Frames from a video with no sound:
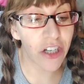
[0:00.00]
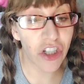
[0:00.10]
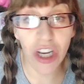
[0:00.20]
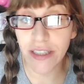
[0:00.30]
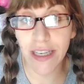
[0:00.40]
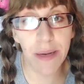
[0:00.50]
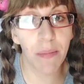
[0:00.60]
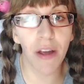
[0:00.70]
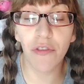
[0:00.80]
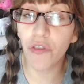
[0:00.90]
and just keep
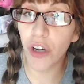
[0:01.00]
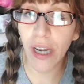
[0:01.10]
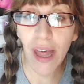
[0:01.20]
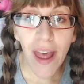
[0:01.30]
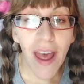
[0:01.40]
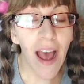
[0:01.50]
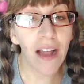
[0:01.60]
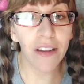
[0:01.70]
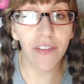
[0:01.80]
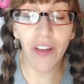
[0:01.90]
my foot
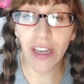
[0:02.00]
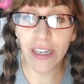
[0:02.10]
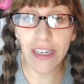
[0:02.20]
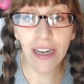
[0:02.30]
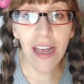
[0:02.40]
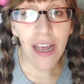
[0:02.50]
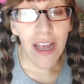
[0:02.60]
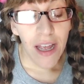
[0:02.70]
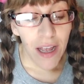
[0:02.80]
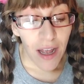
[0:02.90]
elevated.
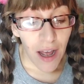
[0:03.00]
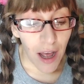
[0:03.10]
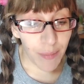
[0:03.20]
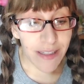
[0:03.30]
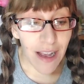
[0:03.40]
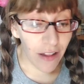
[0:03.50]
Um, it's